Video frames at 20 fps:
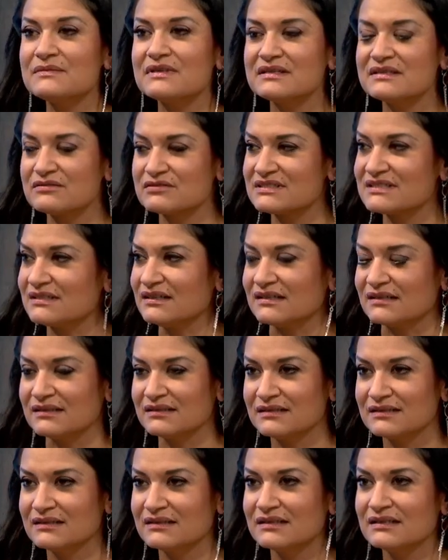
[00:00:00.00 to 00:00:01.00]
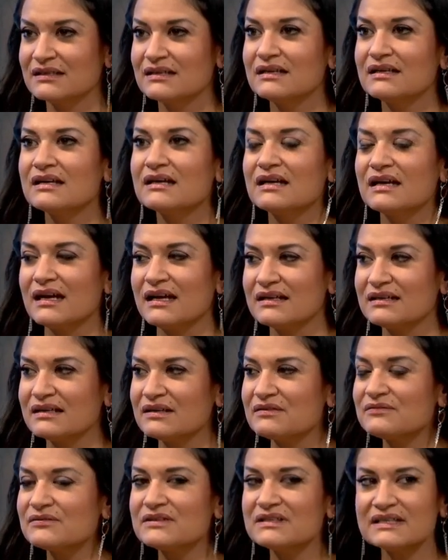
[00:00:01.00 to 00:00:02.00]
and they're stuck. Yep. Yeah. And
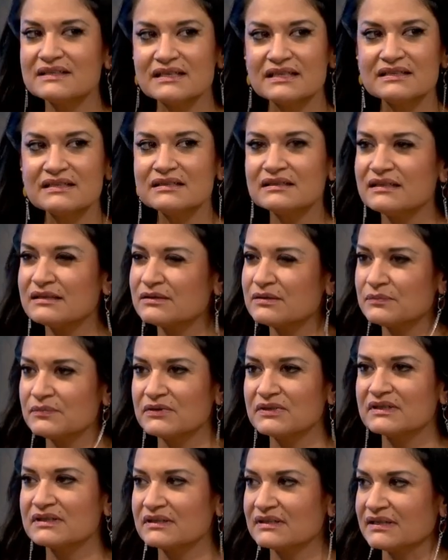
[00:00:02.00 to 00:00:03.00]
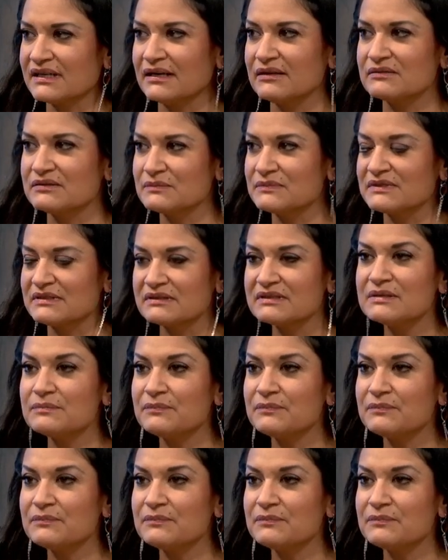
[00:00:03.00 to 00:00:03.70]
I feel like they need like a book accountability